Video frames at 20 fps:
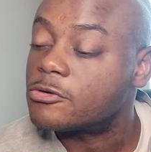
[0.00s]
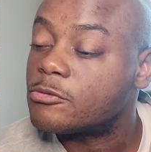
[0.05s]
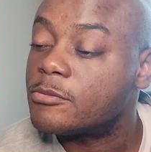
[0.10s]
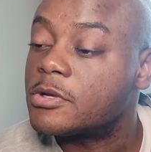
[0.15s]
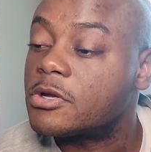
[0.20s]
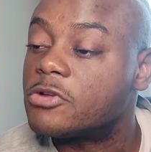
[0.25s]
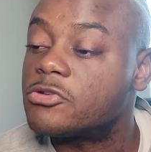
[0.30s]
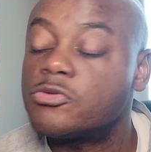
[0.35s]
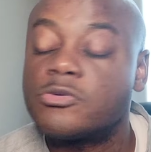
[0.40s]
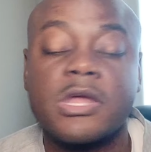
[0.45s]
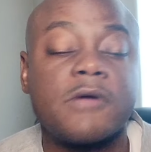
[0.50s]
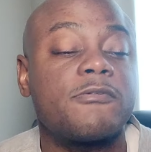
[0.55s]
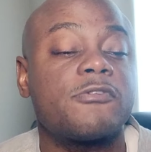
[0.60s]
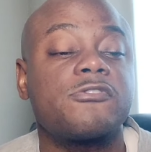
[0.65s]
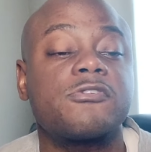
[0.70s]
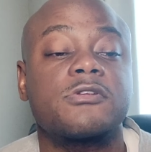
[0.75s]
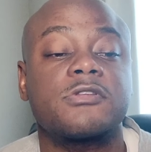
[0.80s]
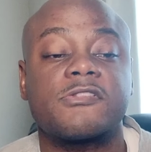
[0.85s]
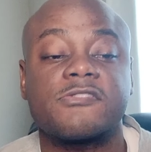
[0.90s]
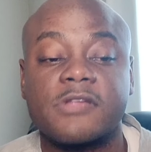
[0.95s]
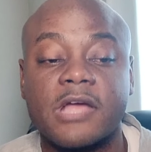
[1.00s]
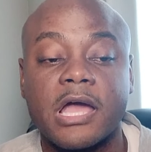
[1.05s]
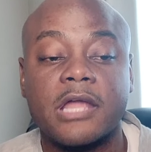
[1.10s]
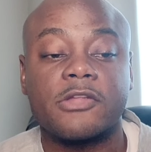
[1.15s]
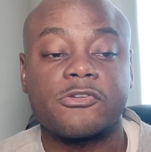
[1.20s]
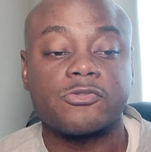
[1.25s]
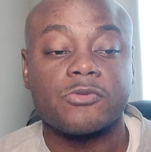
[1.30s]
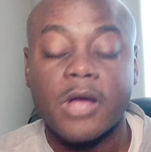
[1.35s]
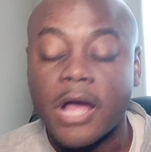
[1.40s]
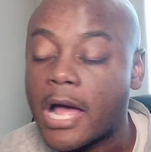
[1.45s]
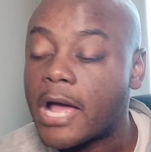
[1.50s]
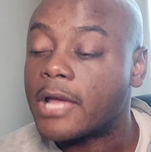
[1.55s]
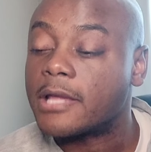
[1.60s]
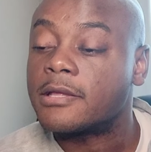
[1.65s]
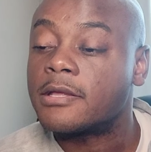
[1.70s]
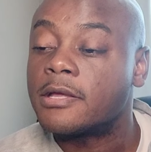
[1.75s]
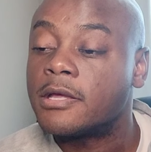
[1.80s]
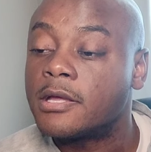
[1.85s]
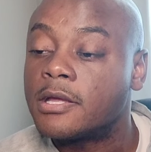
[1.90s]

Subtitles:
you because you never took the time to try,